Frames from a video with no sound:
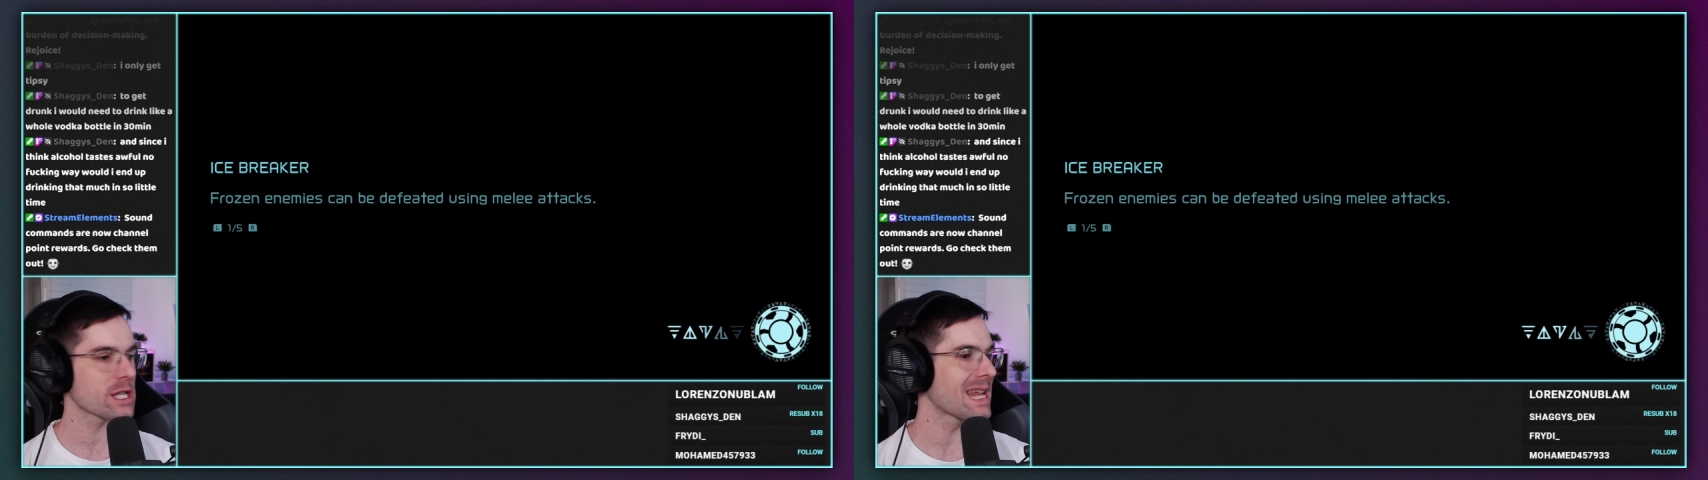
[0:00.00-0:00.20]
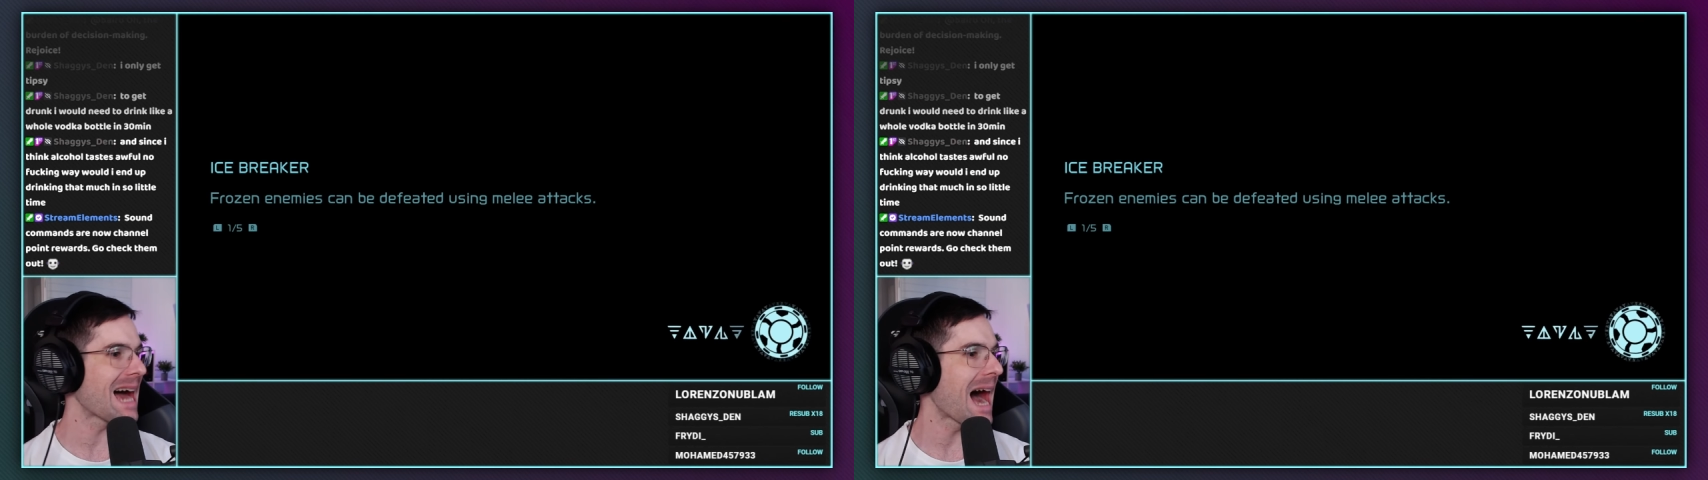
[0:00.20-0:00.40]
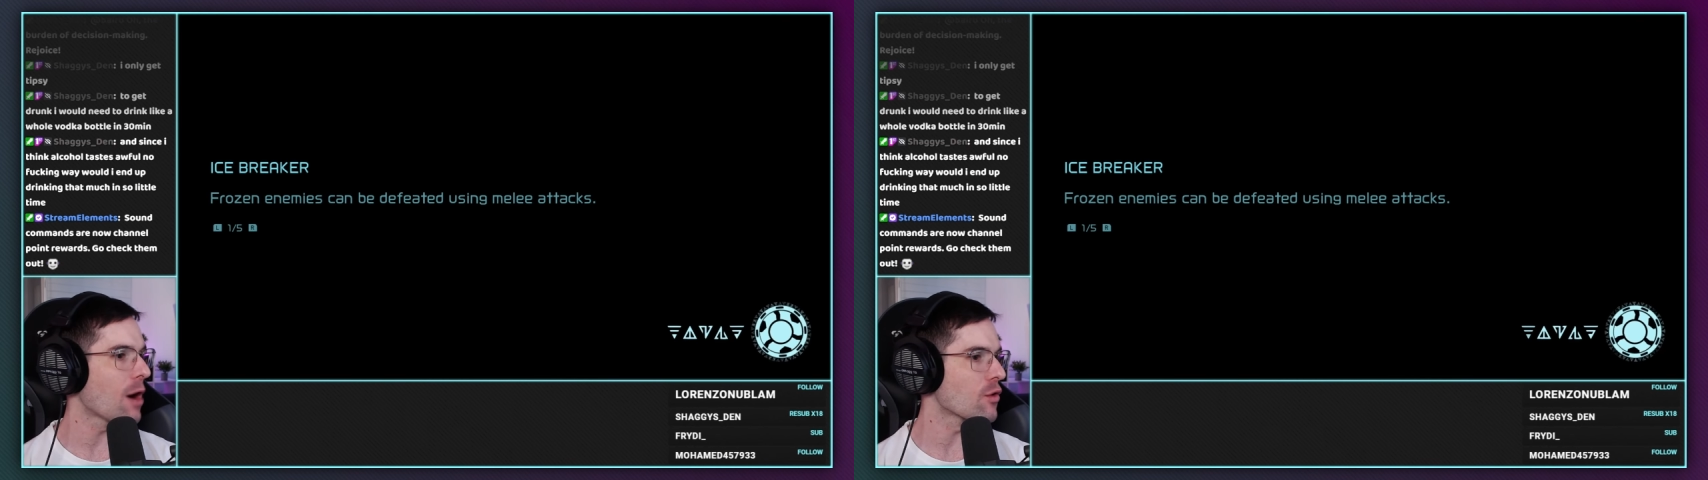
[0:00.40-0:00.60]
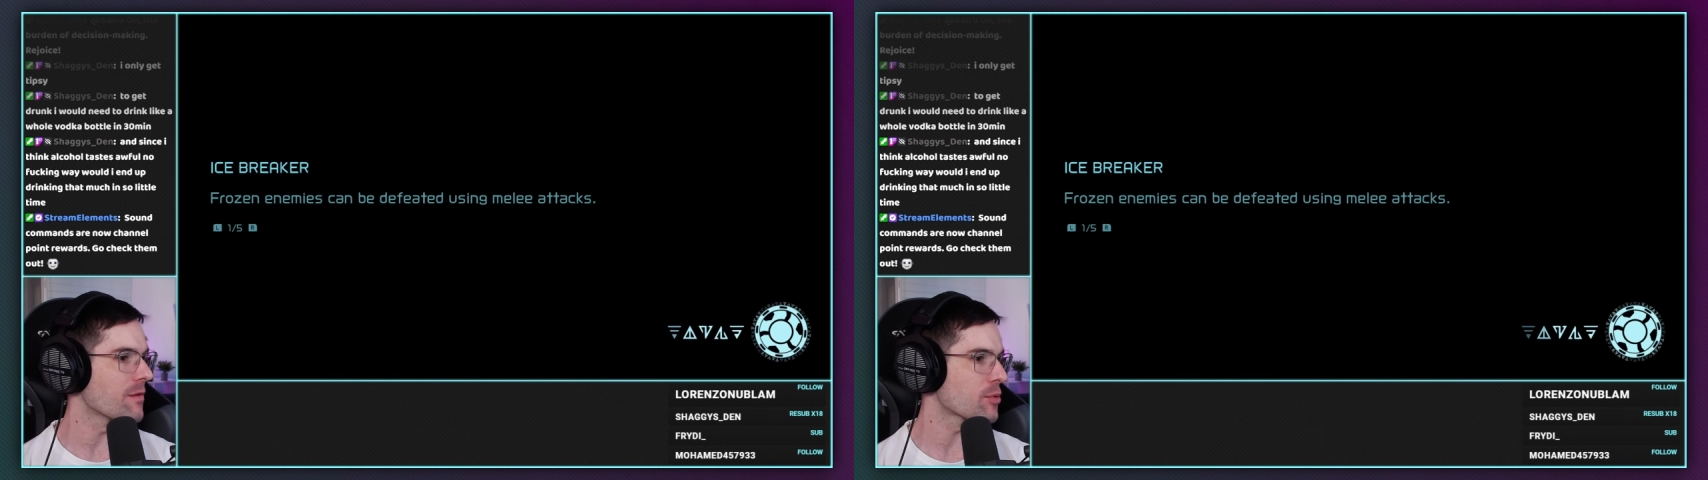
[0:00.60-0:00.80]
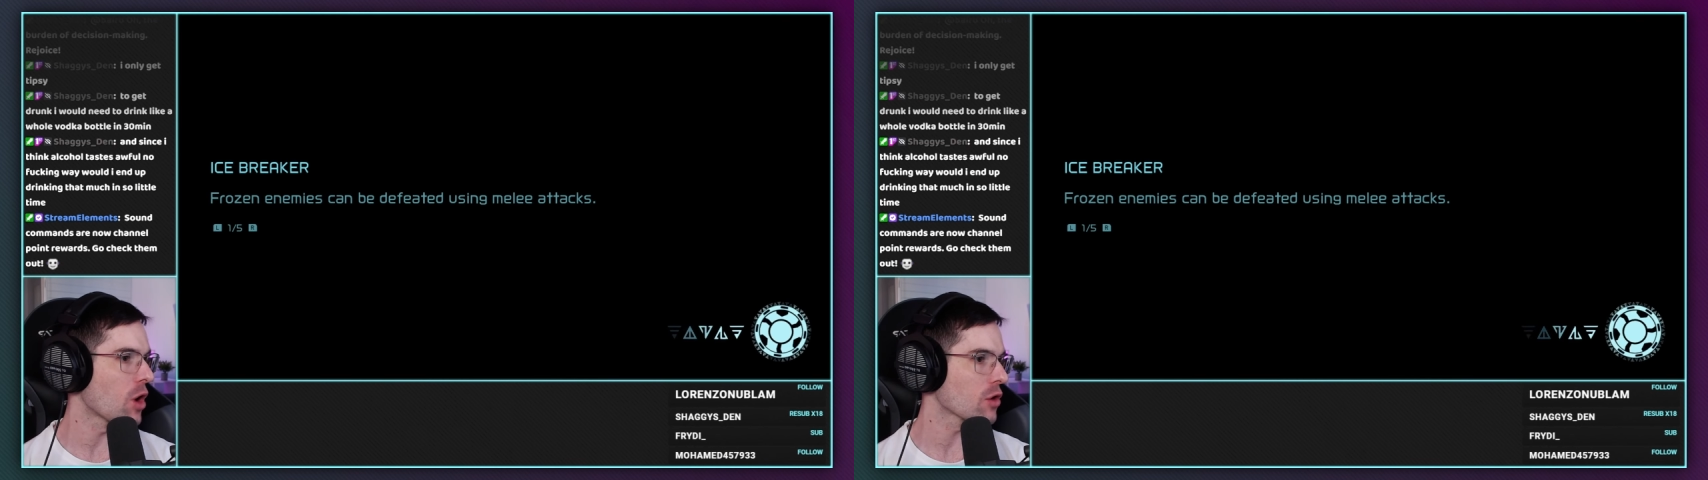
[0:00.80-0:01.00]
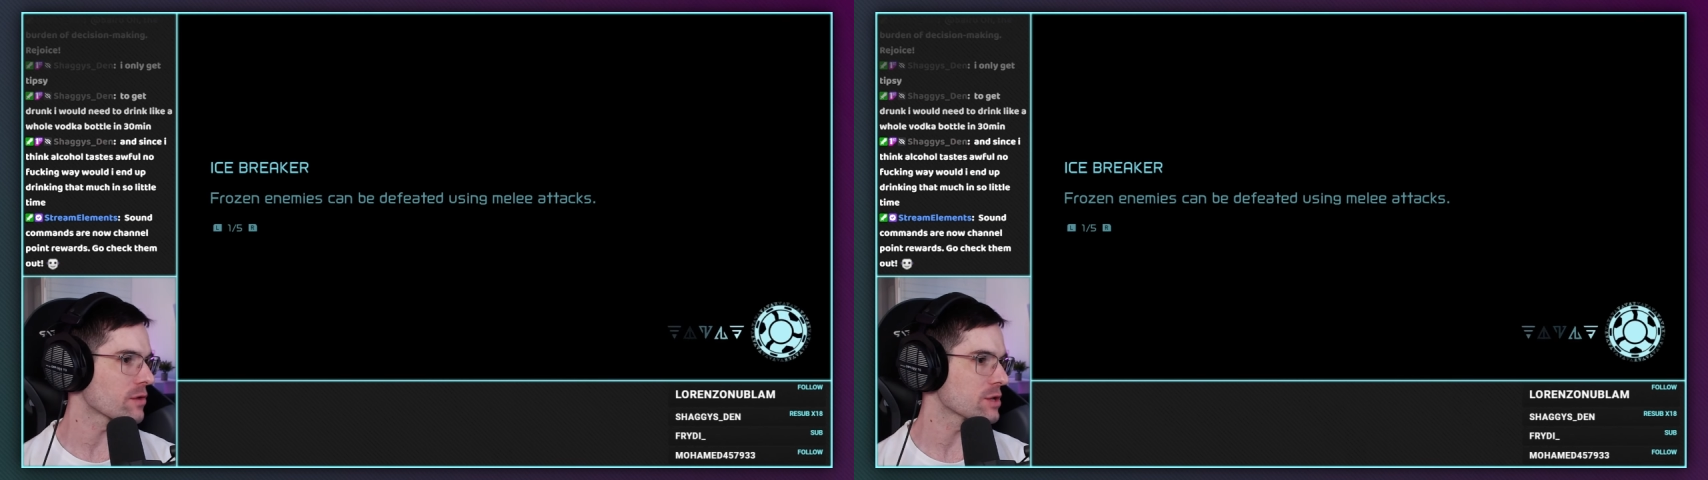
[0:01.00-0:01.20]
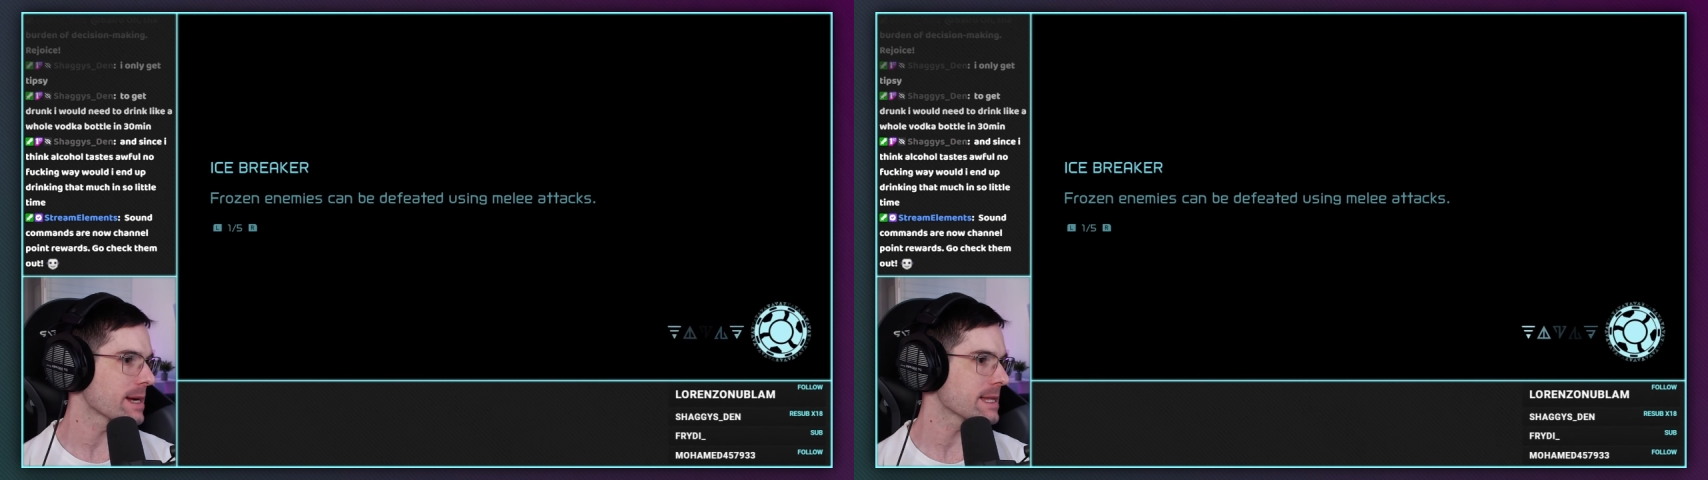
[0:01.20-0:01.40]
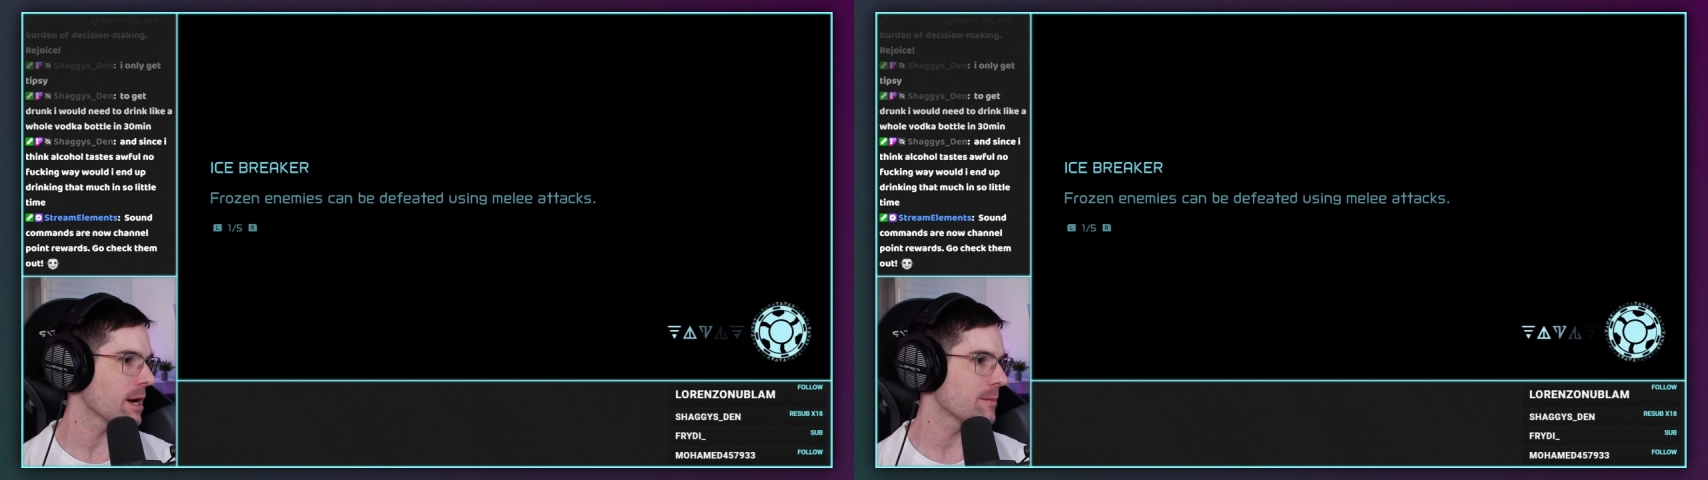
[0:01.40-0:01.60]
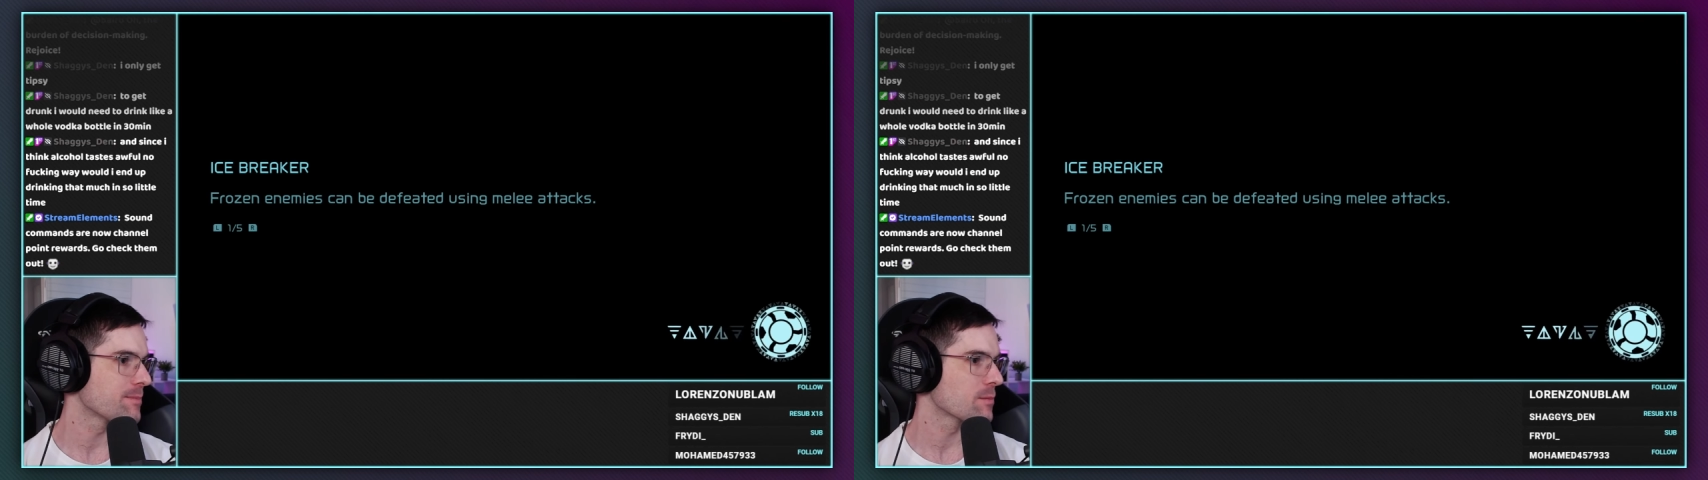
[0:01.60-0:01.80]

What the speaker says: an hour of progress right now.